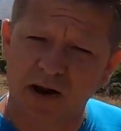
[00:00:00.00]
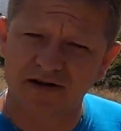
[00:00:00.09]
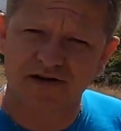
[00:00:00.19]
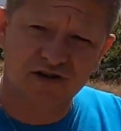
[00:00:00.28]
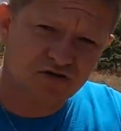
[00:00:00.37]
of
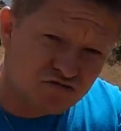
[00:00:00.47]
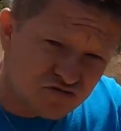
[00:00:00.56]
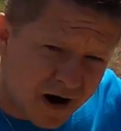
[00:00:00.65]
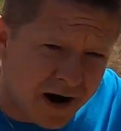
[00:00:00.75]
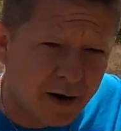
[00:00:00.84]
places
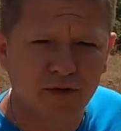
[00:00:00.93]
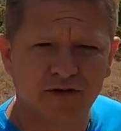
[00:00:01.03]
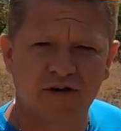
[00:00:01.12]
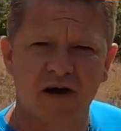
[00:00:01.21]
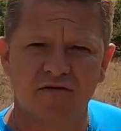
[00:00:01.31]
around
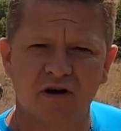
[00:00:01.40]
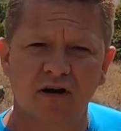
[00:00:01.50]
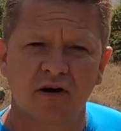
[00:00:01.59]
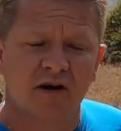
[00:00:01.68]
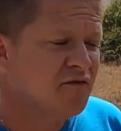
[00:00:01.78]
this
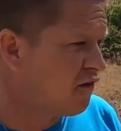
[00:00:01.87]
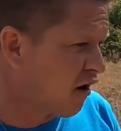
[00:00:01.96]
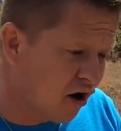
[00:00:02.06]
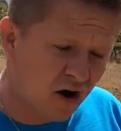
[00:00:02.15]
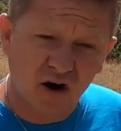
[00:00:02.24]
area
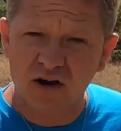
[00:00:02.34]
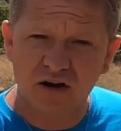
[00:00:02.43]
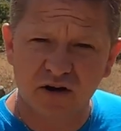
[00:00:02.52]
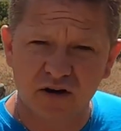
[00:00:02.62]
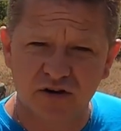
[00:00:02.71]
for
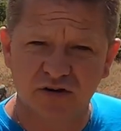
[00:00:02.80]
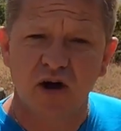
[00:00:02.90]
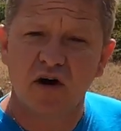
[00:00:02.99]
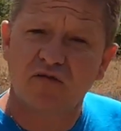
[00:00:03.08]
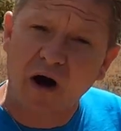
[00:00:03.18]
hikers,
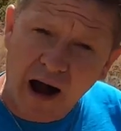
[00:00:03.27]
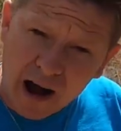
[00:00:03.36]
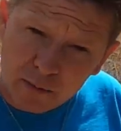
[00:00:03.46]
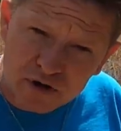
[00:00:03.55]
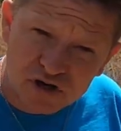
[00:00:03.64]
for
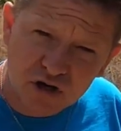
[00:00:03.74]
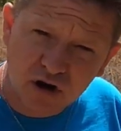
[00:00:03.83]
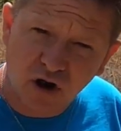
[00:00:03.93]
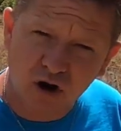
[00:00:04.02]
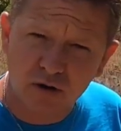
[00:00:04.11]
amateur
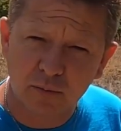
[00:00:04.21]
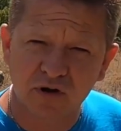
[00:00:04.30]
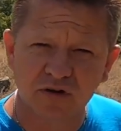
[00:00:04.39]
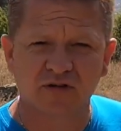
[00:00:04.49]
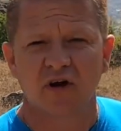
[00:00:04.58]

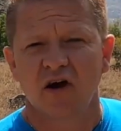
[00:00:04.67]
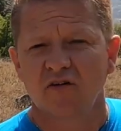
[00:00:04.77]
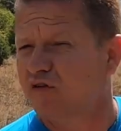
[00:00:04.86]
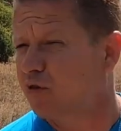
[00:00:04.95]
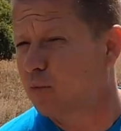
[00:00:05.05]
climbers,
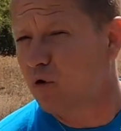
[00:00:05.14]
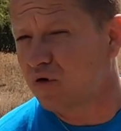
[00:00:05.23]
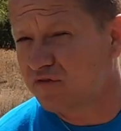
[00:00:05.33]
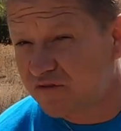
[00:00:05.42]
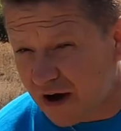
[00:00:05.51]
for the
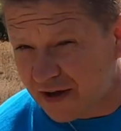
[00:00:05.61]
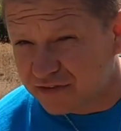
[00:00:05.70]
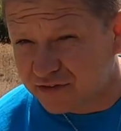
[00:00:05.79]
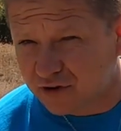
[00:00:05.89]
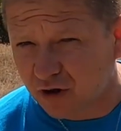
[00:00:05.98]
more
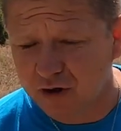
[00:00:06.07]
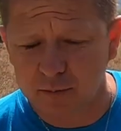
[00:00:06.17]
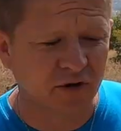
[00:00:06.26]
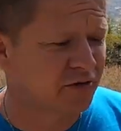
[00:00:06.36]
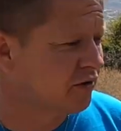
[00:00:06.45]
advanced
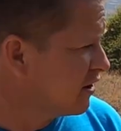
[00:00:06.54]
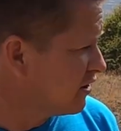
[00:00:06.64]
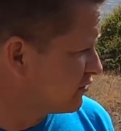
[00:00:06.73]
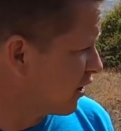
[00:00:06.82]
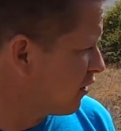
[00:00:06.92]
climbers.
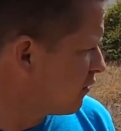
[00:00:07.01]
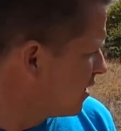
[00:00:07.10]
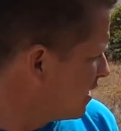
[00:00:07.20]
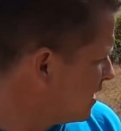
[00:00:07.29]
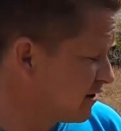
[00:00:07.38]
So
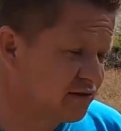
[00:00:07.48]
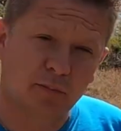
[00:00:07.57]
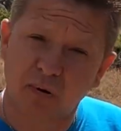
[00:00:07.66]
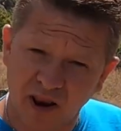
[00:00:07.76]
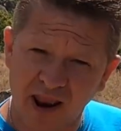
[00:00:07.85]
it's
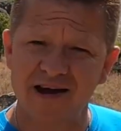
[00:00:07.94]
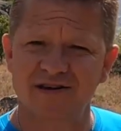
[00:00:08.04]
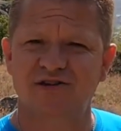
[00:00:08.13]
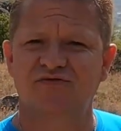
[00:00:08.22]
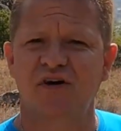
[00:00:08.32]
a
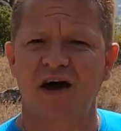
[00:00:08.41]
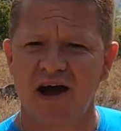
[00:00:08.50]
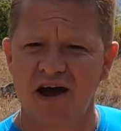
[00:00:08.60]
place for